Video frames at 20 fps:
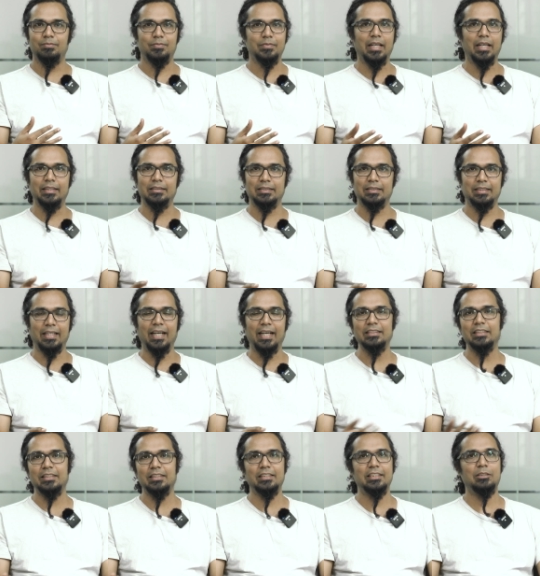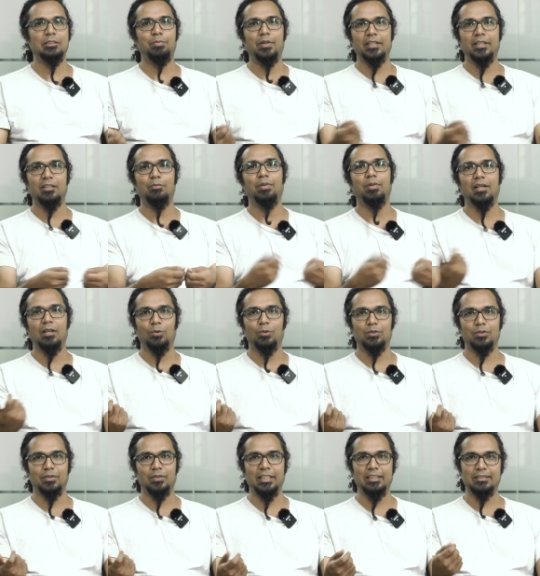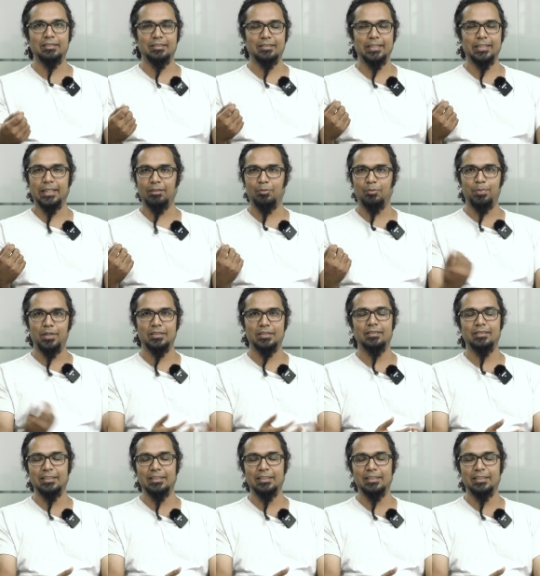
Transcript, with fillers: Yeah, it's as easy, just plug in, plug out. It straight away plugs in.